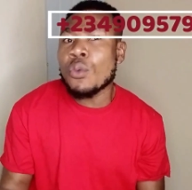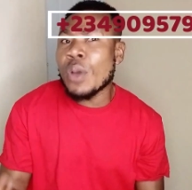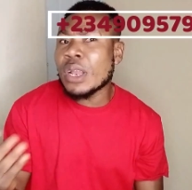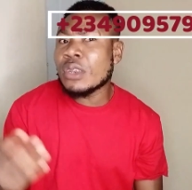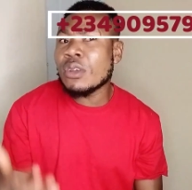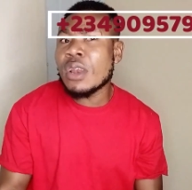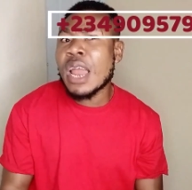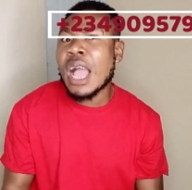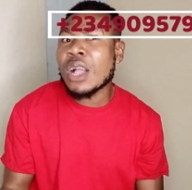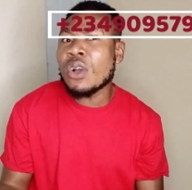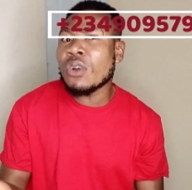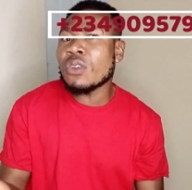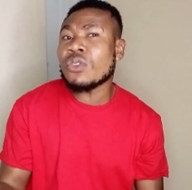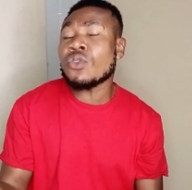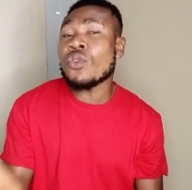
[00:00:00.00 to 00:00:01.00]
when dollar
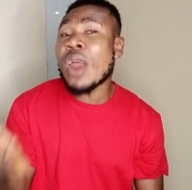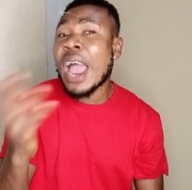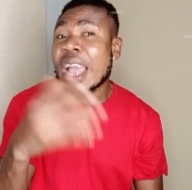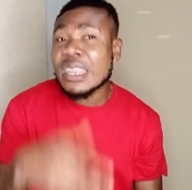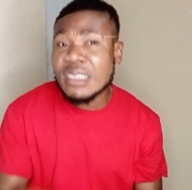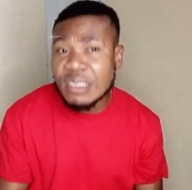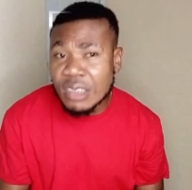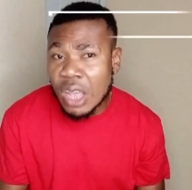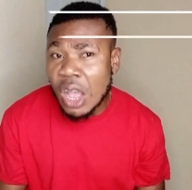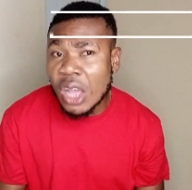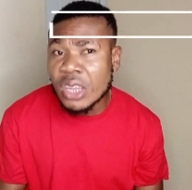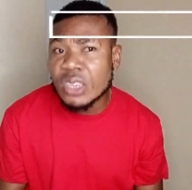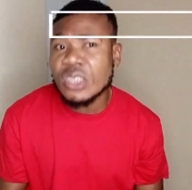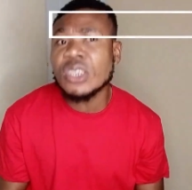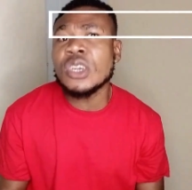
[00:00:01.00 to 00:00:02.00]
got rise
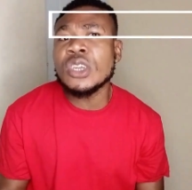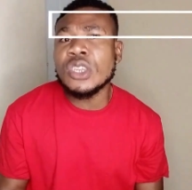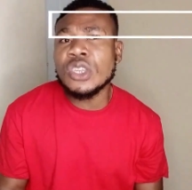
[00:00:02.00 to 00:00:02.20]
and